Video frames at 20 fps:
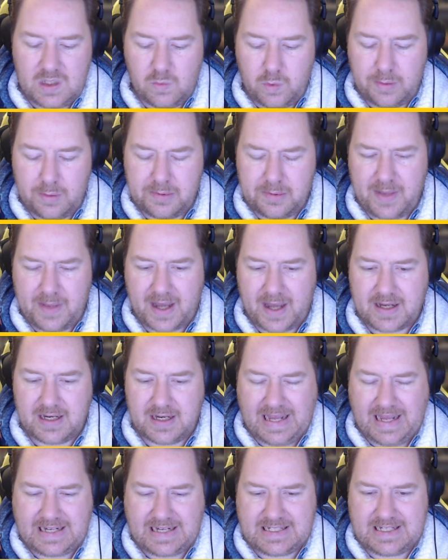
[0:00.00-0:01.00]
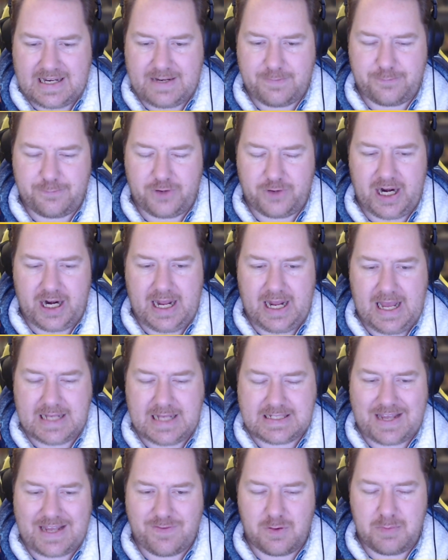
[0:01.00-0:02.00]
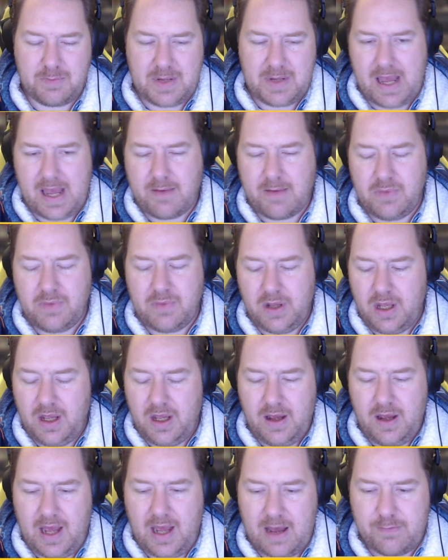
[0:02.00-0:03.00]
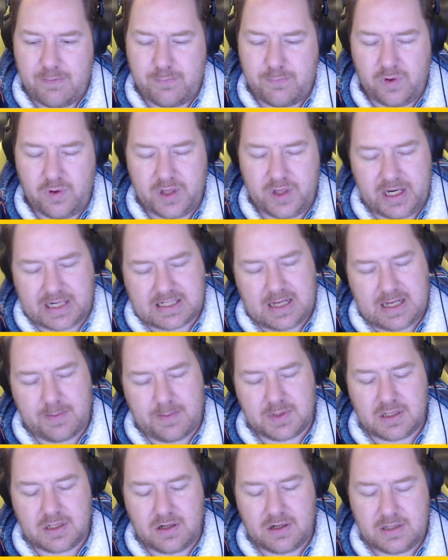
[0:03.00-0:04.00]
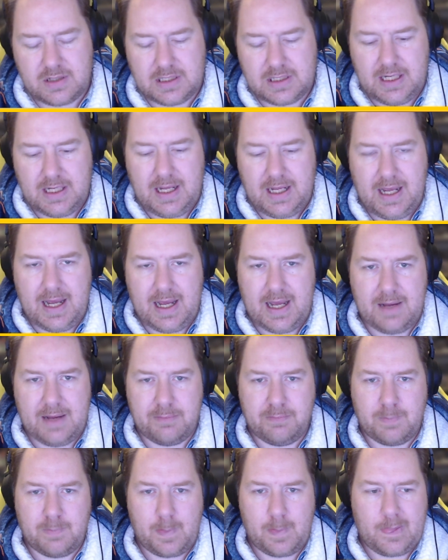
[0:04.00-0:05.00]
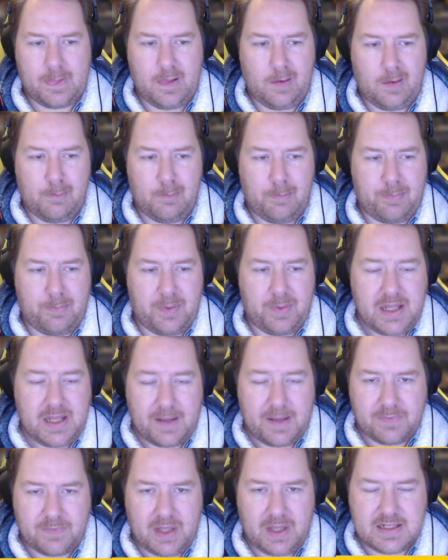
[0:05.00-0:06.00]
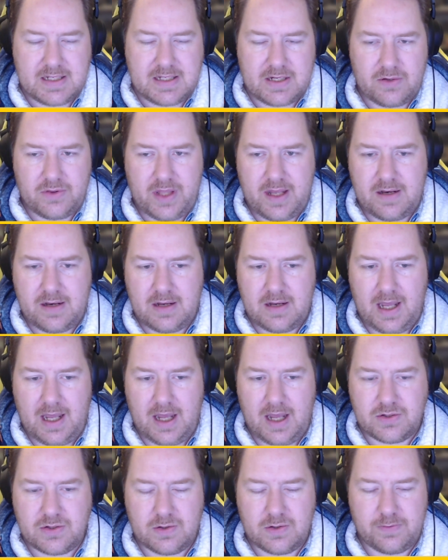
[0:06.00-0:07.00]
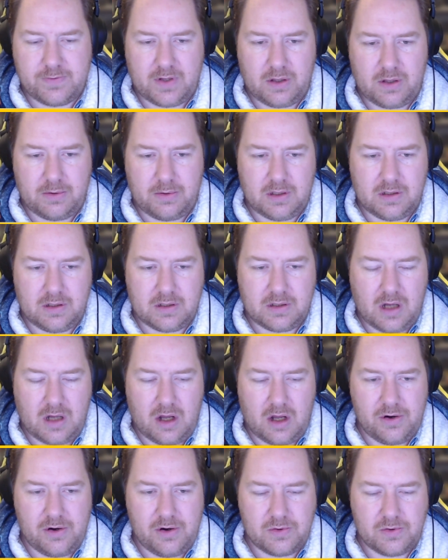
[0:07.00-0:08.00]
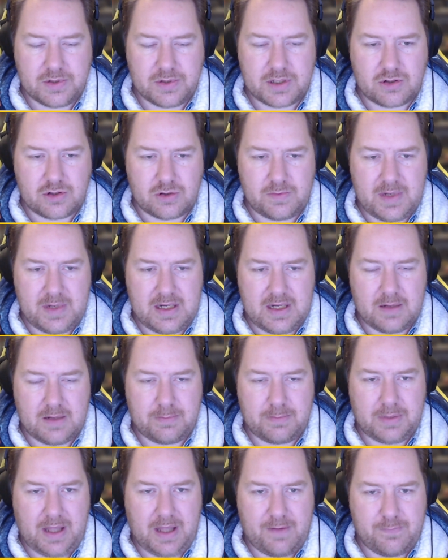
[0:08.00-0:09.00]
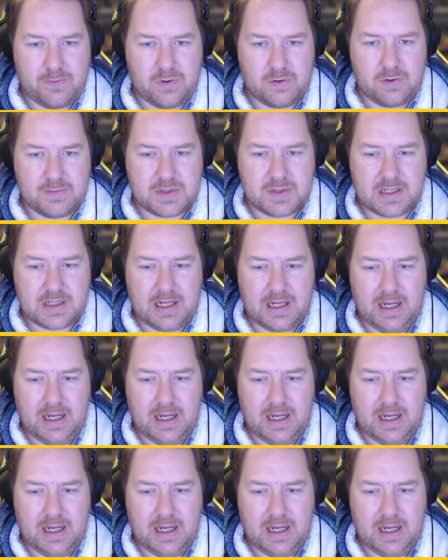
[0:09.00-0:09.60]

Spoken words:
We'll be back next Friday at 7 p.m. For the next episode. But yeah, until then, do follow along on all social media platforms